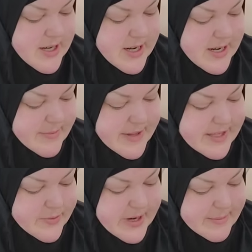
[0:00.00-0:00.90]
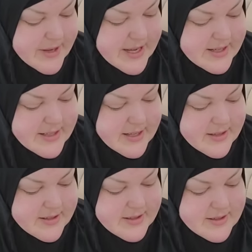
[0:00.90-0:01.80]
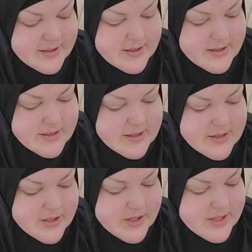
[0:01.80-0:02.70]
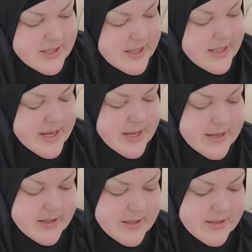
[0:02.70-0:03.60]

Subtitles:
That's what I'm guessing. So just like that.